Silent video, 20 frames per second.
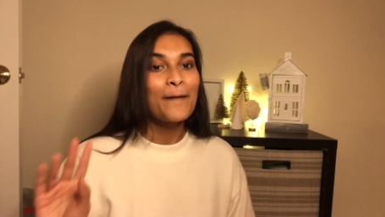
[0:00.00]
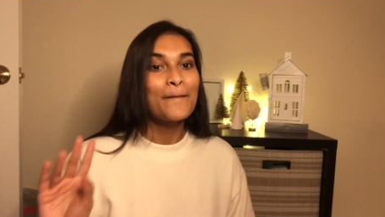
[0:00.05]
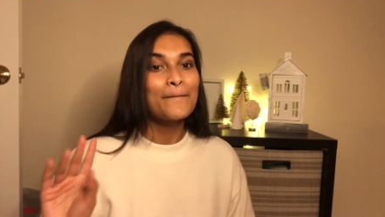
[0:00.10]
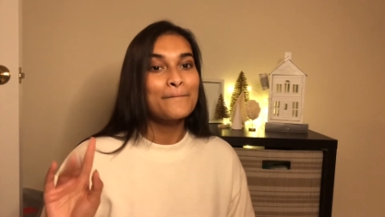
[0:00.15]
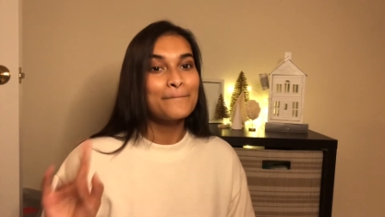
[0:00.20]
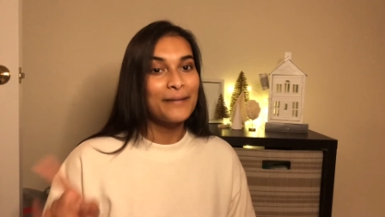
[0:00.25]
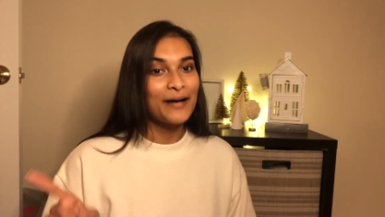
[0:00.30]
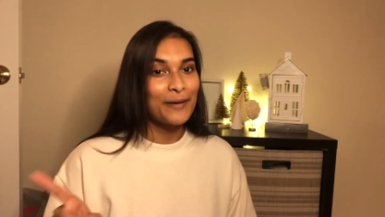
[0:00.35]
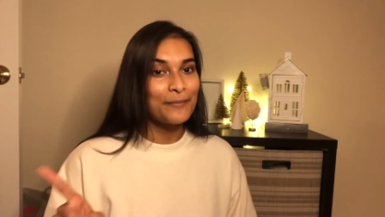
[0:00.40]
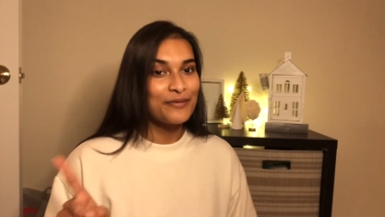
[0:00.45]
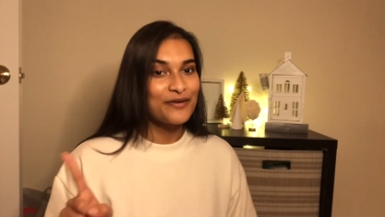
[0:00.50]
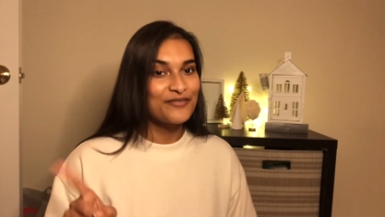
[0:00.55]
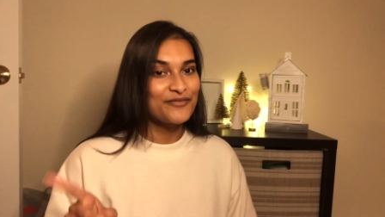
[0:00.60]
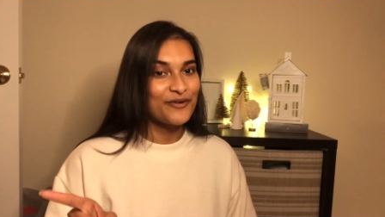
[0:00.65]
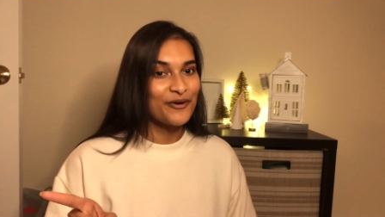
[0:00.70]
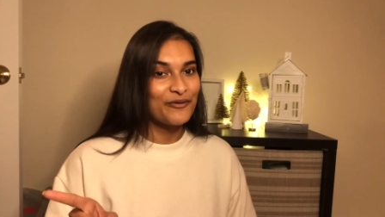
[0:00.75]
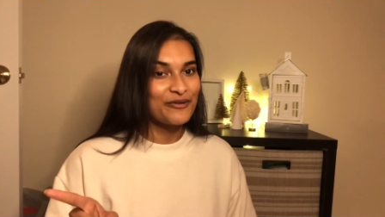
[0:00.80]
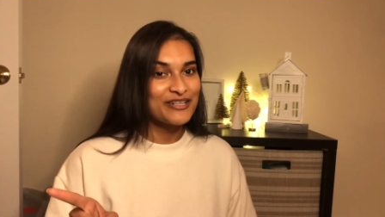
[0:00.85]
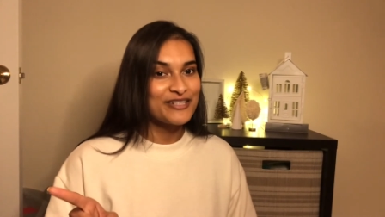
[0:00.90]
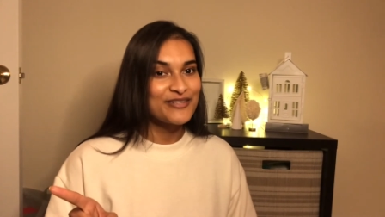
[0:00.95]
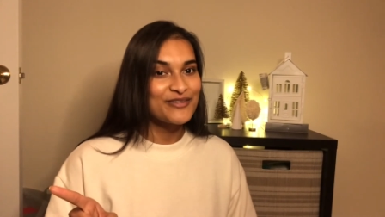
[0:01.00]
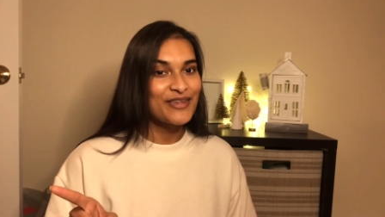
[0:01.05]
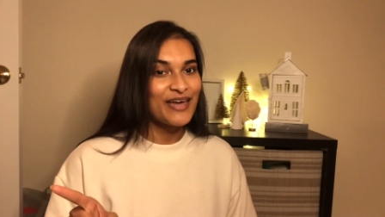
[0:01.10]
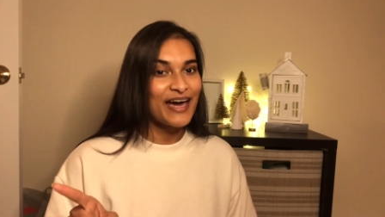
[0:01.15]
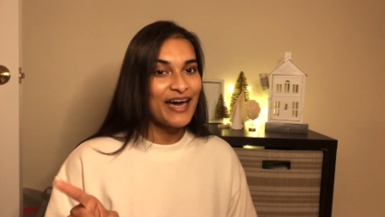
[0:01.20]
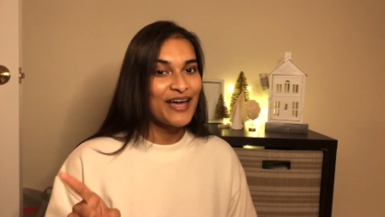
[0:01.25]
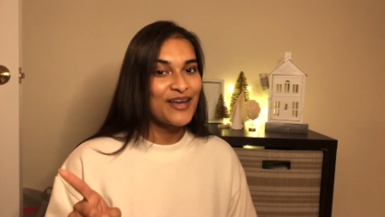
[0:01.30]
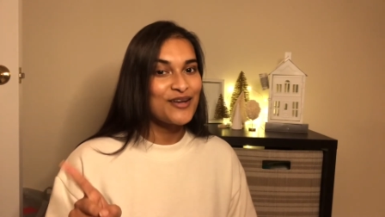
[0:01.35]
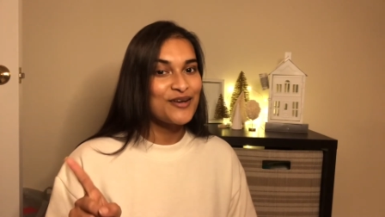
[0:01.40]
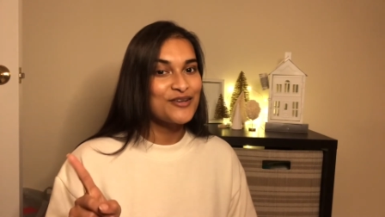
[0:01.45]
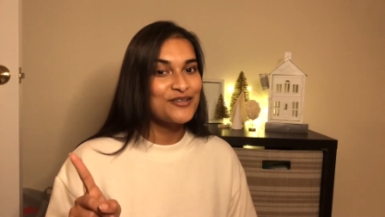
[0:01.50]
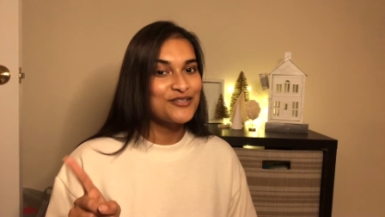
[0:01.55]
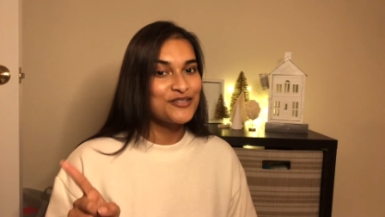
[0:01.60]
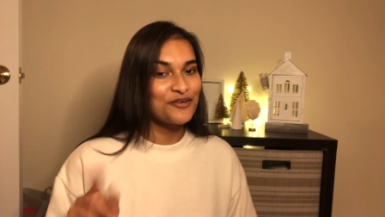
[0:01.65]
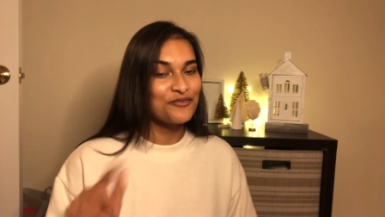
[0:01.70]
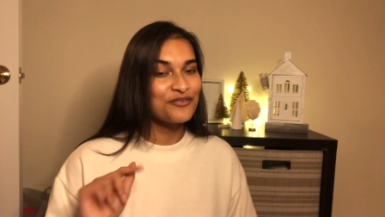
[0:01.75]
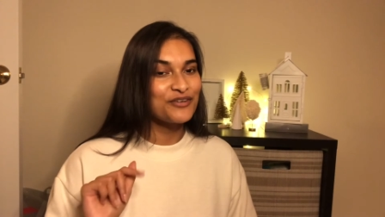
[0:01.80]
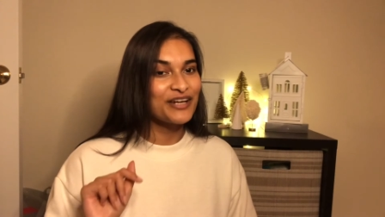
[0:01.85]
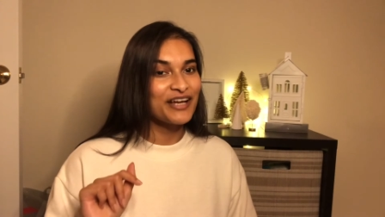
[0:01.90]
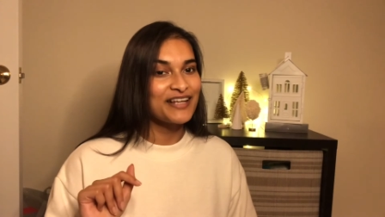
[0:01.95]
But before we do that,
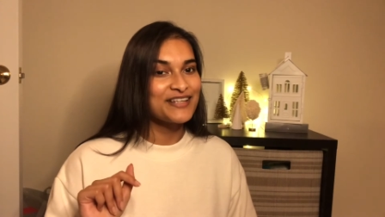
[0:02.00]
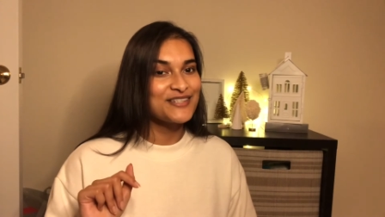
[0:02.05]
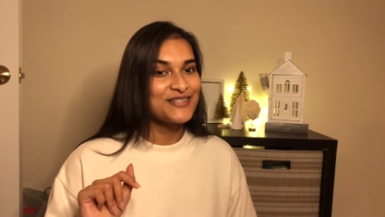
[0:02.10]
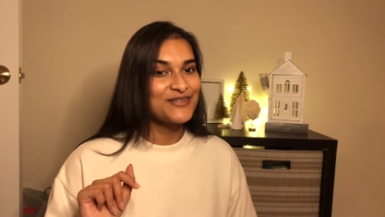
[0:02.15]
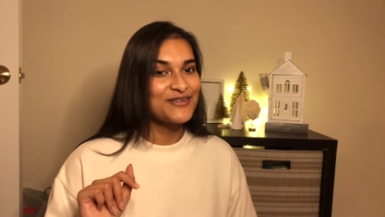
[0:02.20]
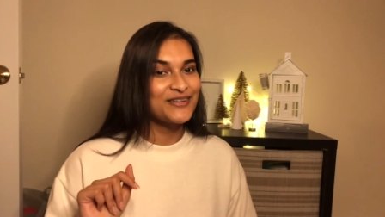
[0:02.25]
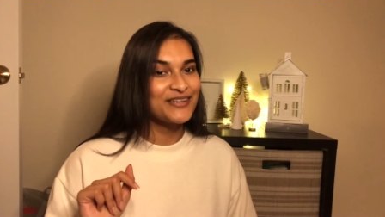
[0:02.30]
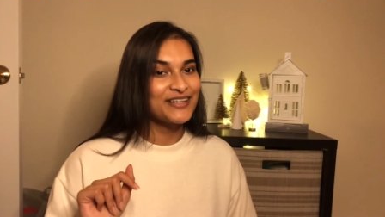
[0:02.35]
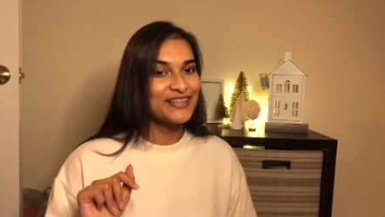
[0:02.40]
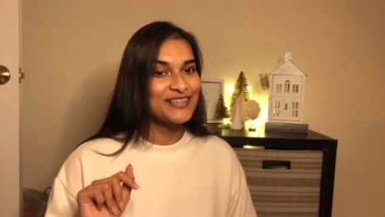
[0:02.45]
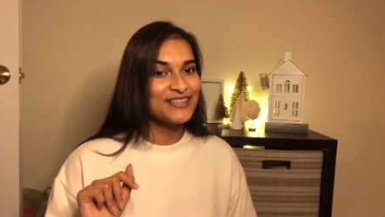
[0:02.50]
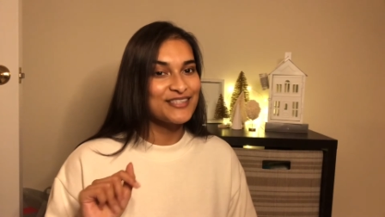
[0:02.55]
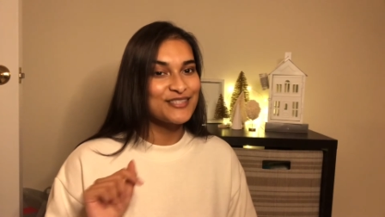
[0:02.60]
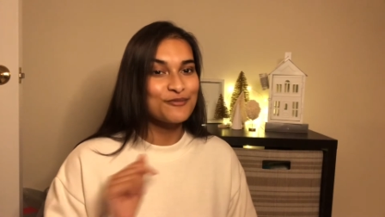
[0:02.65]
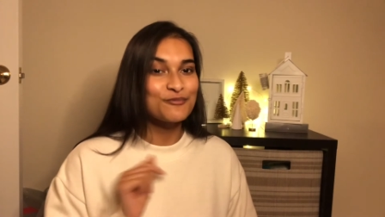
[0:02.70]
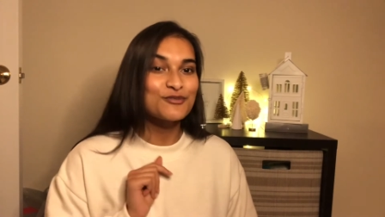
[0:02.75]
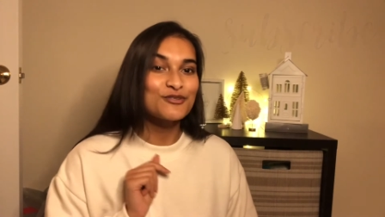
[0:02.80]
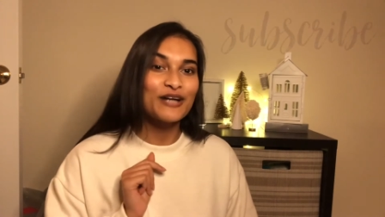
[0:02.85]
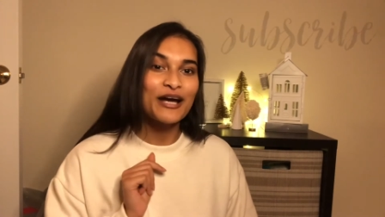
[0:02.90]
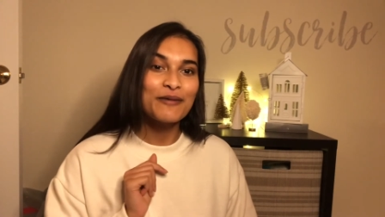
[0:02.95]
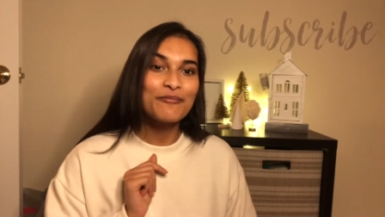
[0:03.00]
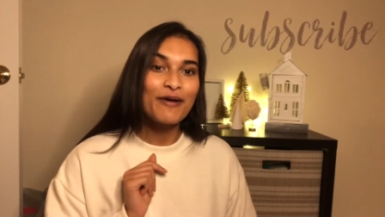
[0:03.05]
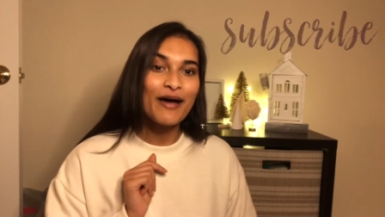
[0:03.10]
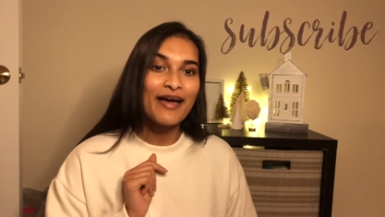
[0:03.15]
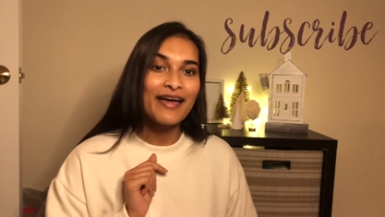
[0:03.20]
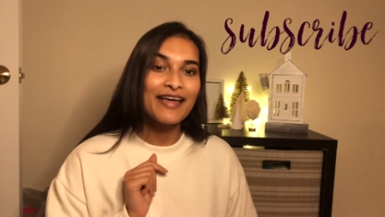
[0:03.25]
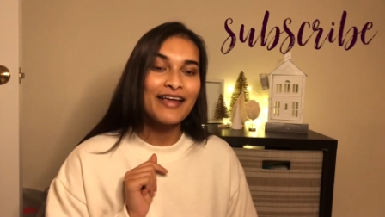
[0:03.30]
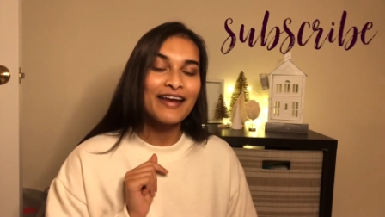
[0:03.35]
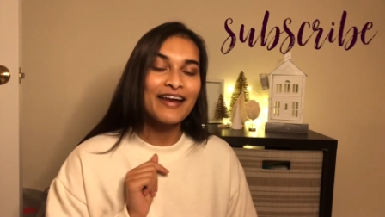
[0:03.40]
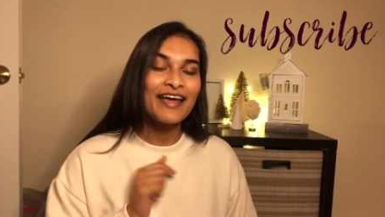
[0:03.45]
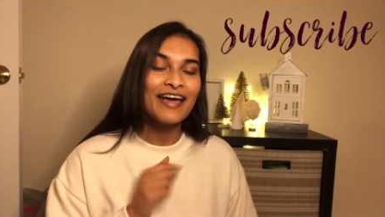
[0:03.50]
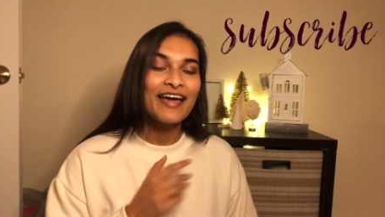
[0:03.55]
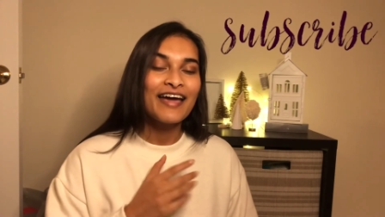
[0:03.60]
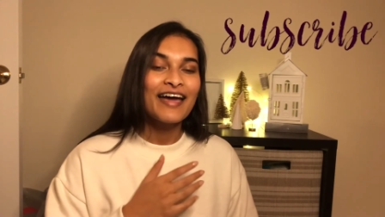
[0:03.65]
don't forget to click the subscribe button